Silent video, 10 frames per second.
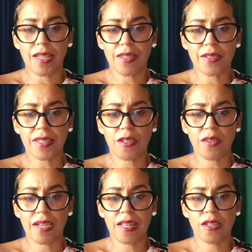Another
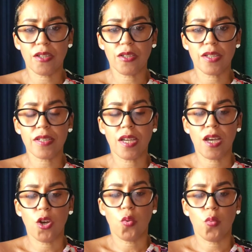skill that I
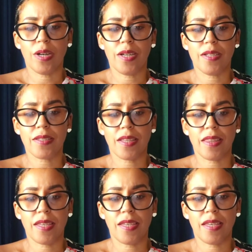learned
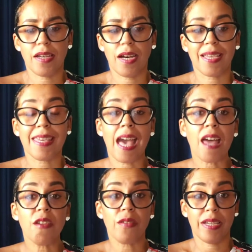was the
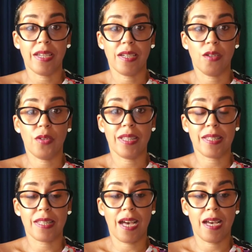gathering
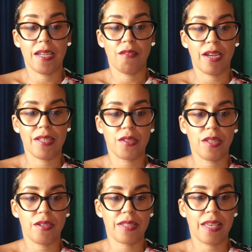on the side,
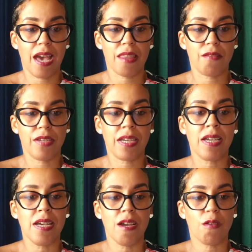right? So there's
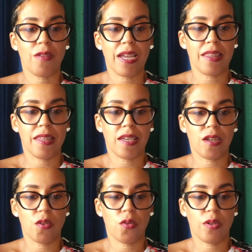gathering
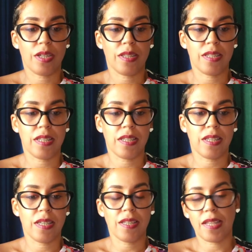right there on
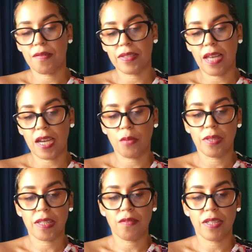the left
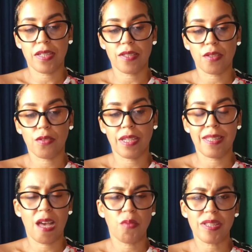side, I believe it is.
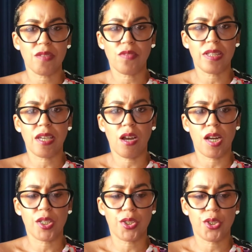So, and that wasn't
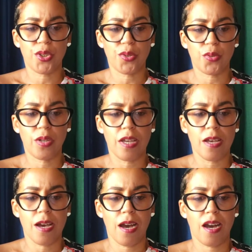really hard to
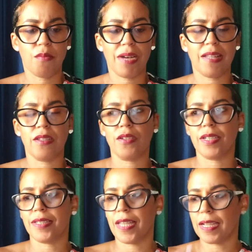do. I
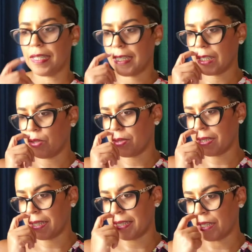learned a
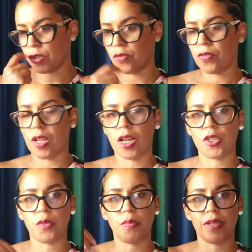technique using dental
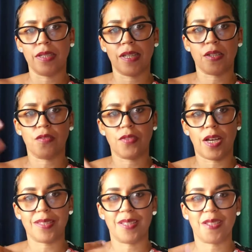floss. You put
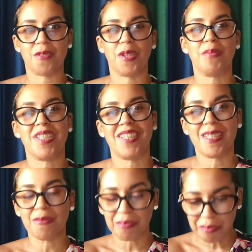dental floss in the sewing
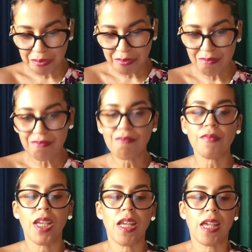machine,
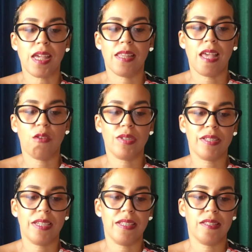and
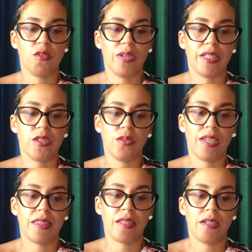that was an easy way
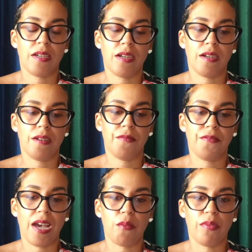to get the
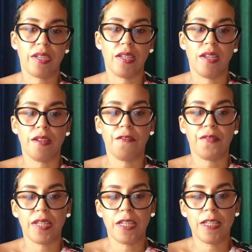fabric
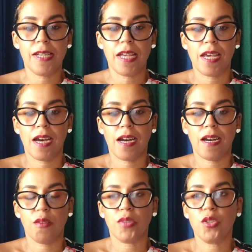fitted.
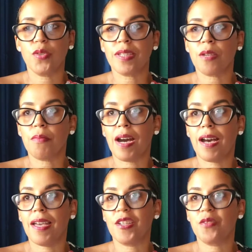
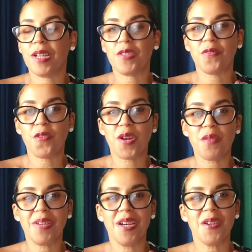Using my dress
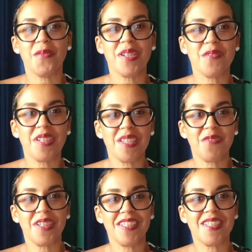form was
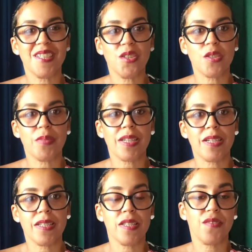really fun to
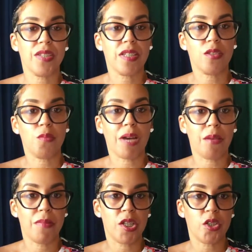use because it's fit
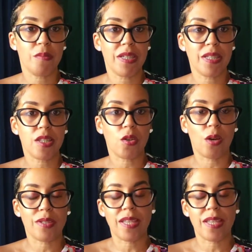to my measurements.